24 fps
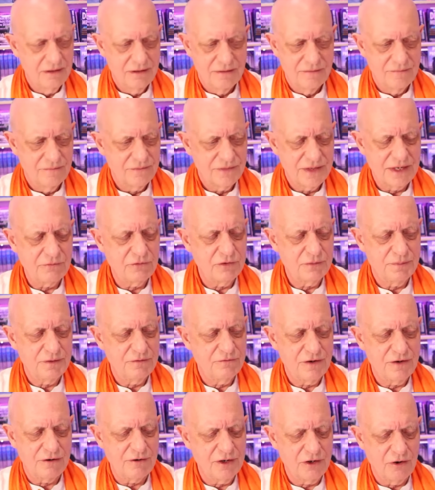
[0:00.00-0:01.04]
that would be
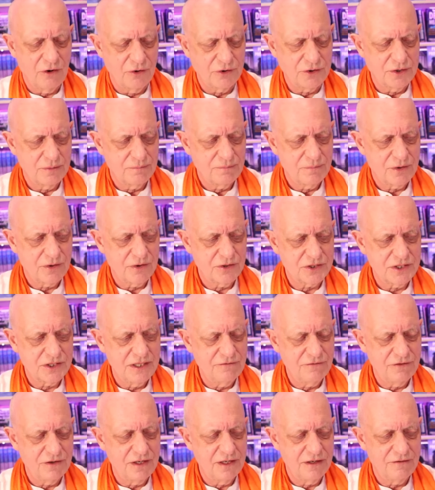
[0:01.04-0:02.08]
very odd because
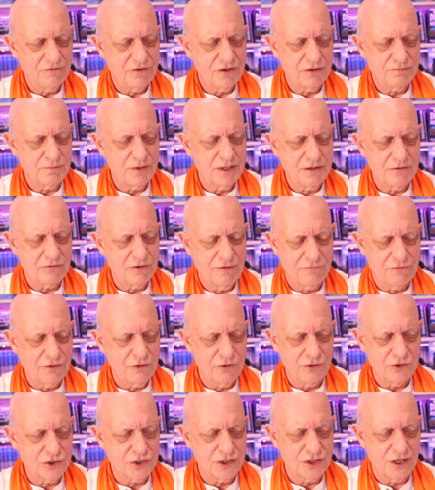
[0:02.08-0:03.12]
even if there'd been a
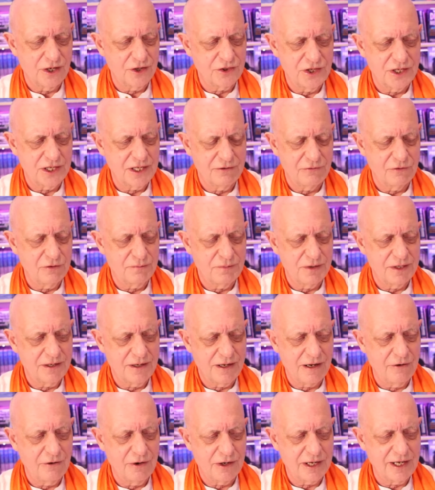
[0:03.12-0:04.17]
revolution, I think it would be
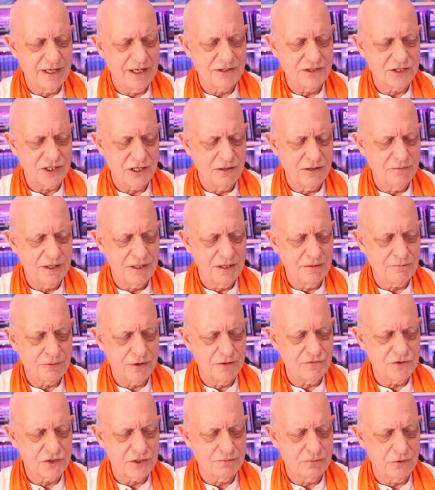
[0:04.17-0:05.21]
go against so many
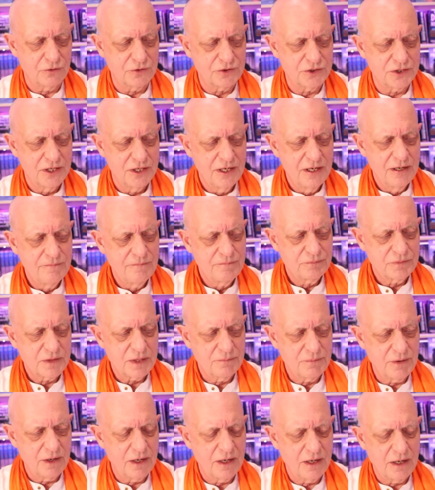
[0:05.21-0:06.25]
principles.
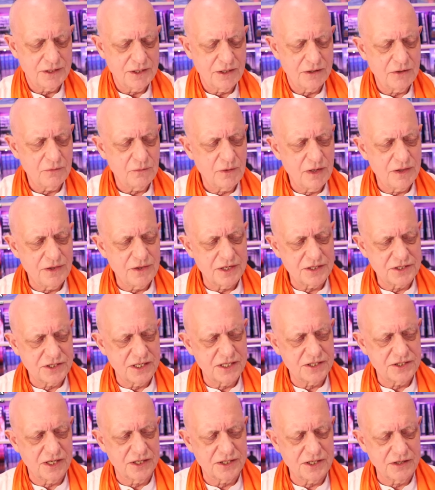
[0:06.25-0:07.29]
But I don't know when this
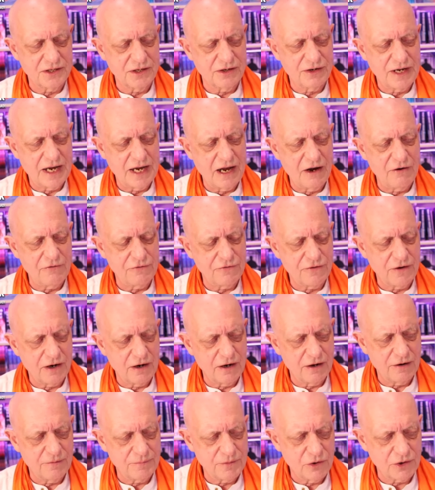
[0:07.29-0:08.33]
is. I don't know how far
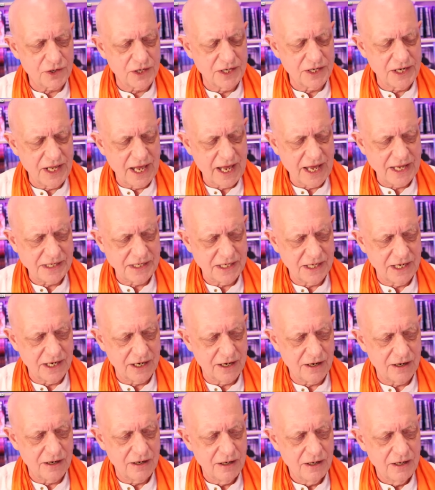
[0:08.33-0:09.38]
I'm looking ahead
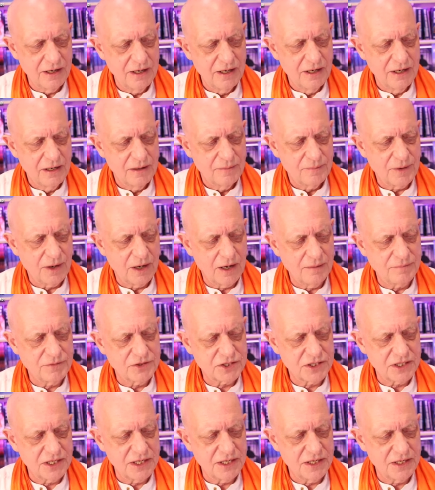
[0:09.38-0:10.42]
here, but I'm
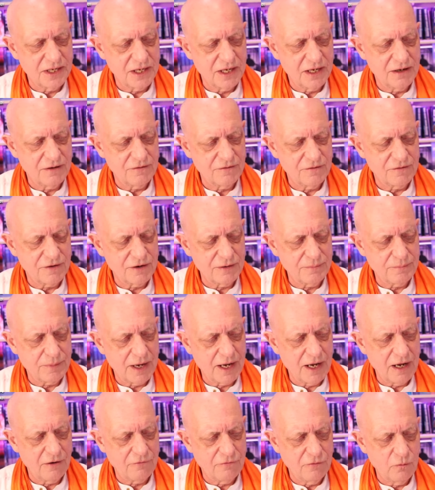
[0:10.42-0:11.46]
seeing a very
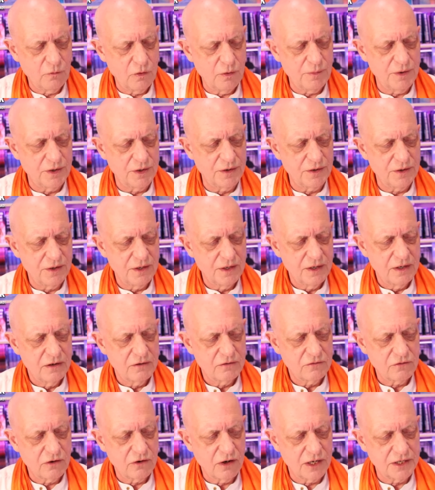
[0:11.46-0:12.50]
powerful woman
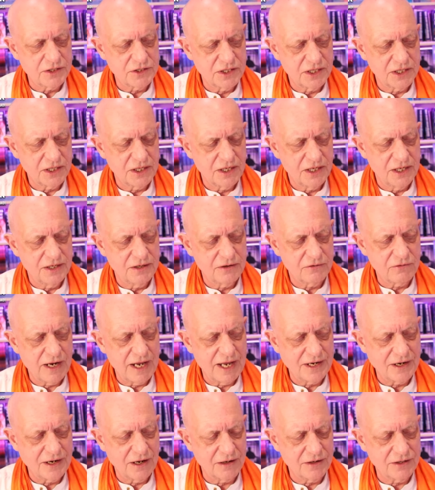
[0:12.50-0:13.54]
rising in
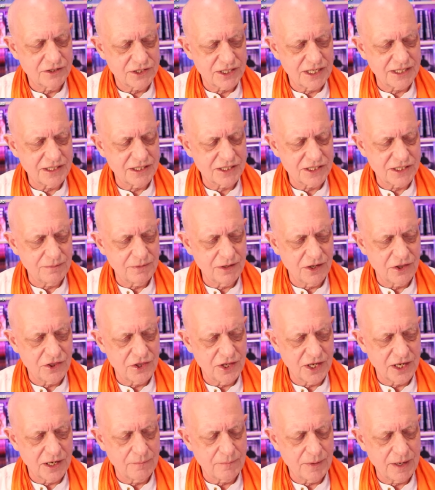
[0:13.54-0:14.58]
Iran. I said a similar
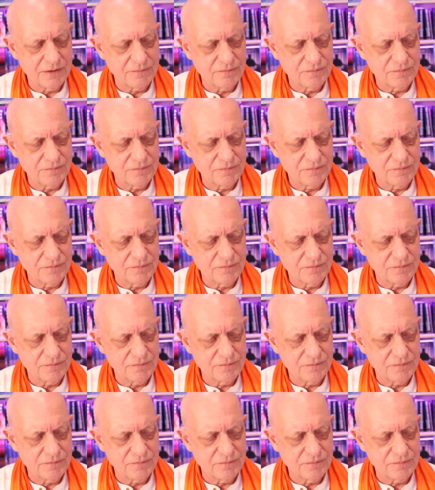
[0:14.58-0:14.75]
thing about